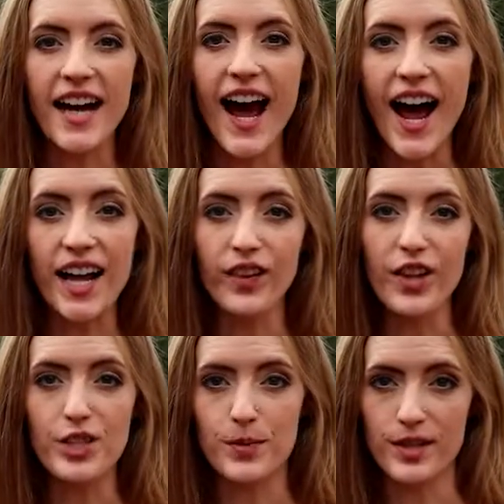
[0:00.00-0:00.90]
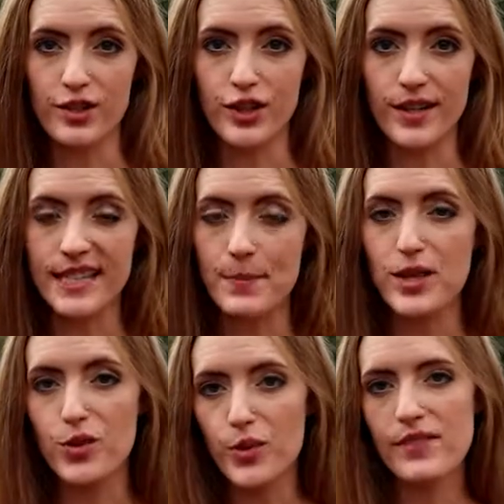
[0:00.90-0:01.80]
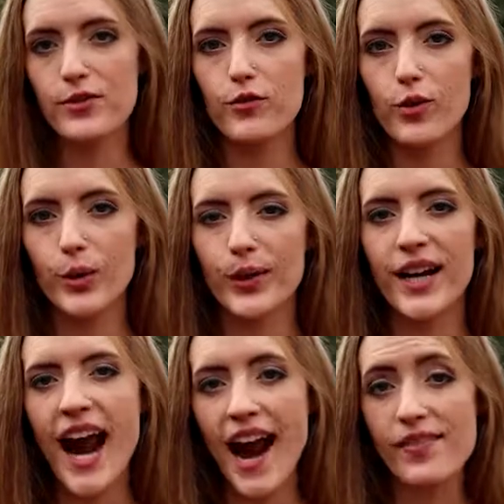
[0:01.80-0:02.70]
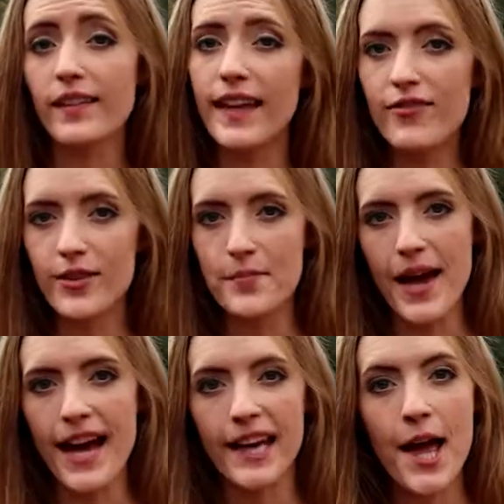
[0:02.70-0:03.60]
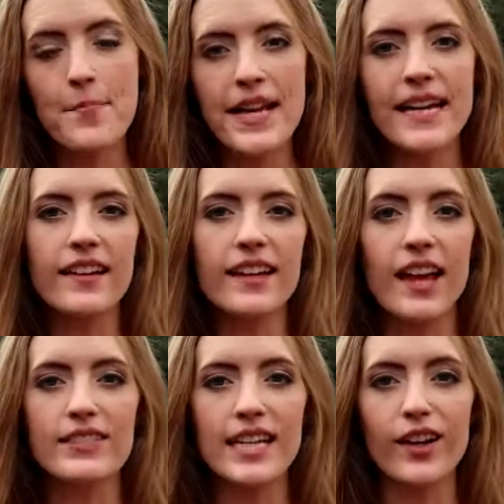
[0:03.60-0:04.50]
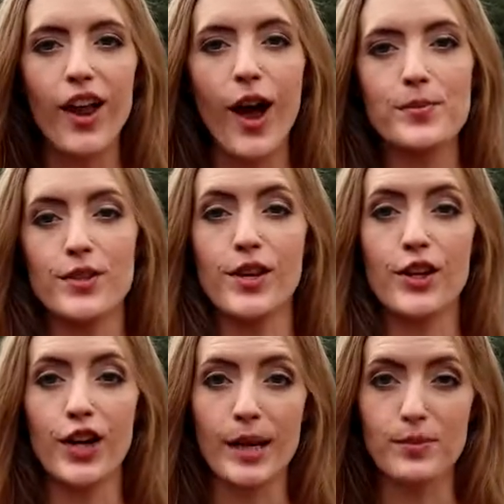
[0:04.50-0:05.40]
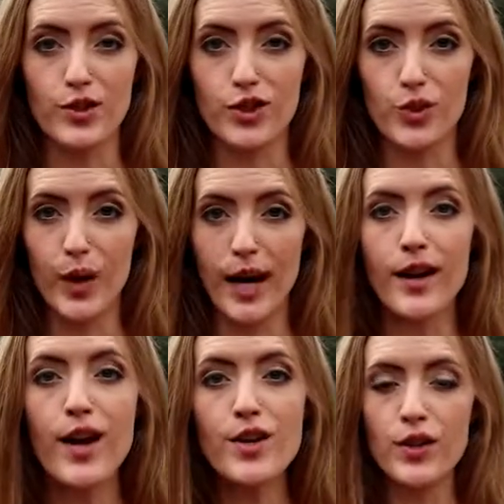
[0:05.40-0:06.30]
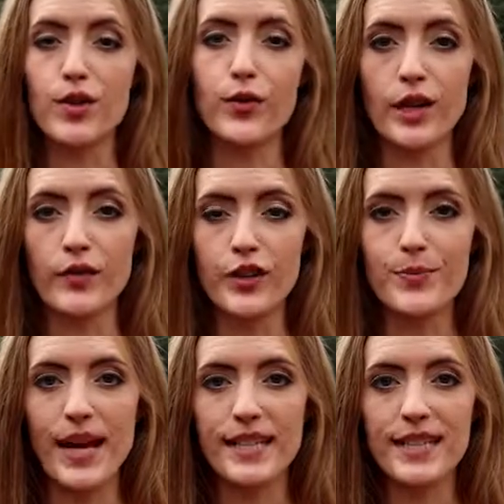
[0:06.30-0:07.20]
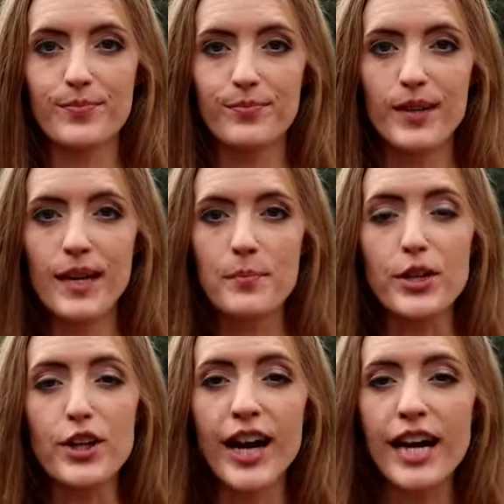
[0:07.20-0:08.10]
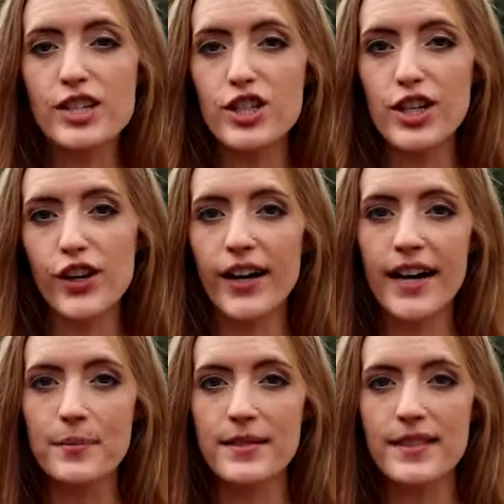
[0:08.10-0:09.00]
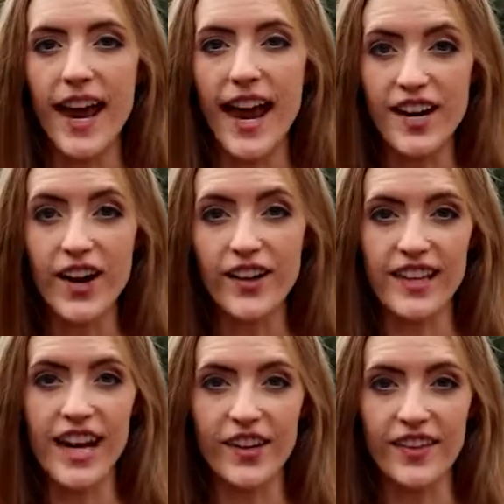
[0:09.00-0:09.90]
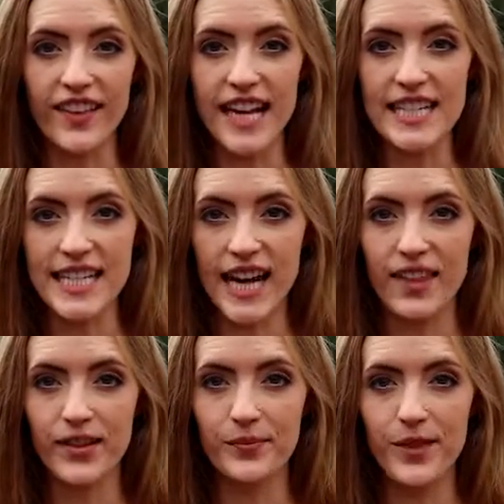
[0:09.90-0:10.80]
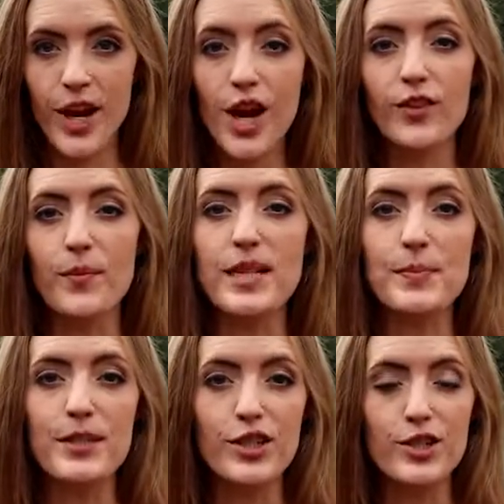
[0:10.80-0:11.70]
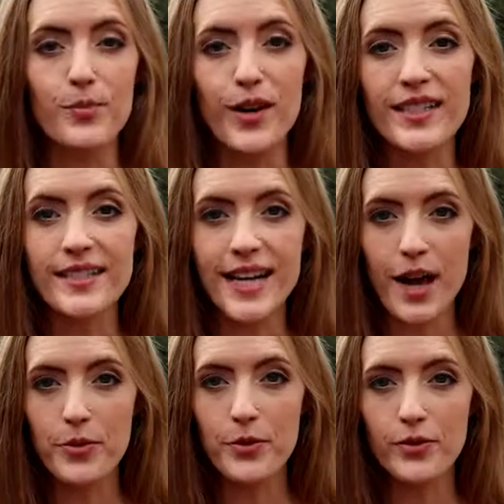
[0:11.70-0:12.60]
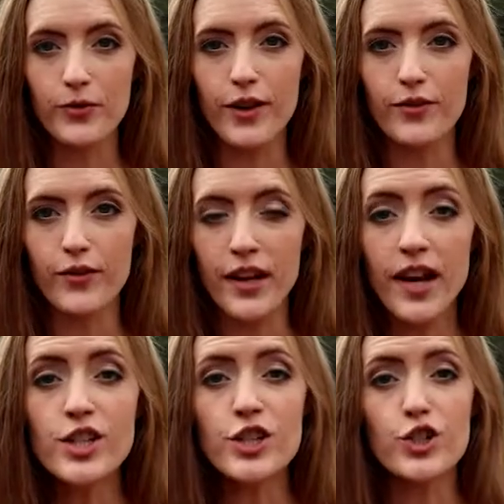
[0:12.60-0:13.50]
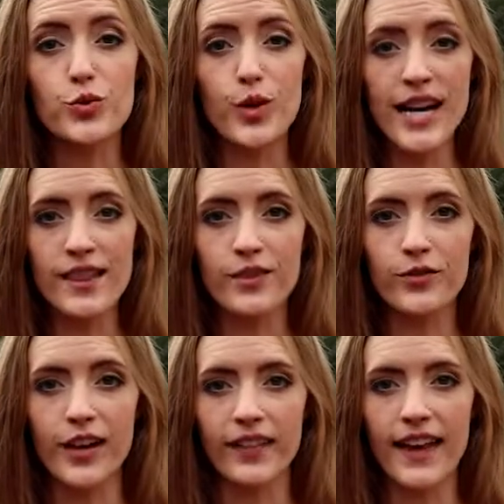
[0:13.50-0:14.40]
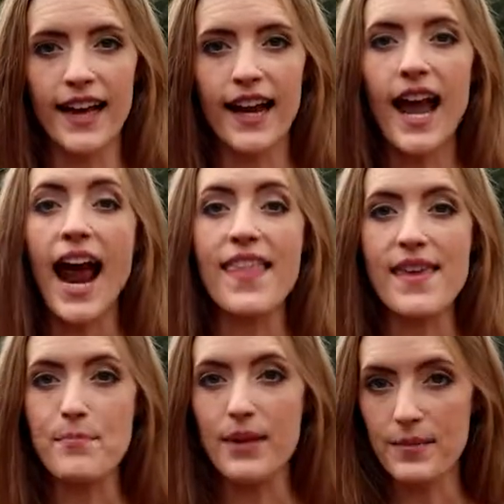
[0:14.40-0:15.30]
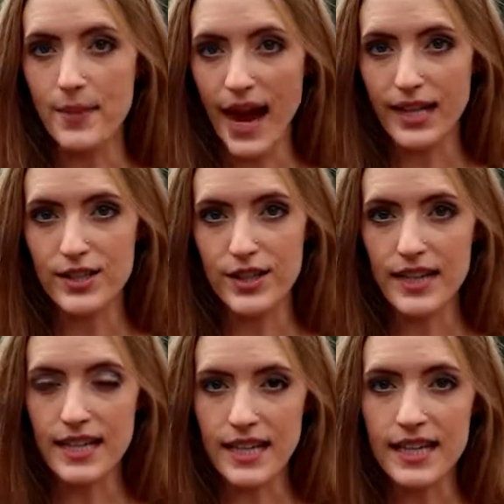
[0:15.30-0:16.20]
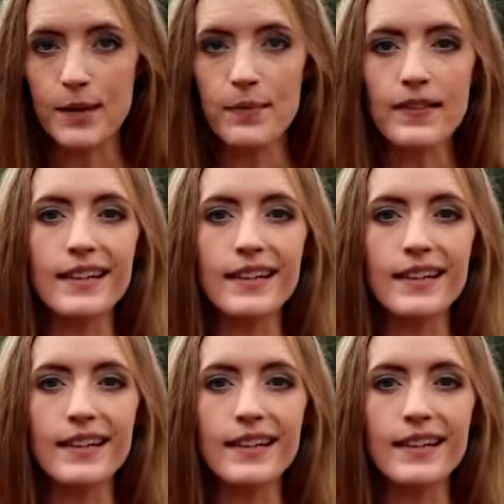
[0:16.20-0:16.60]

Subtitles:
in a high lunge position, stepping the right foot forward and the left foot back, picking the left heel up so that your hips are square to the front of your space. Bring your hands to your hips and hug the inner thighs together. From this position, press down through the front foot, straighten the front leg, and then bend back into the knee, keeping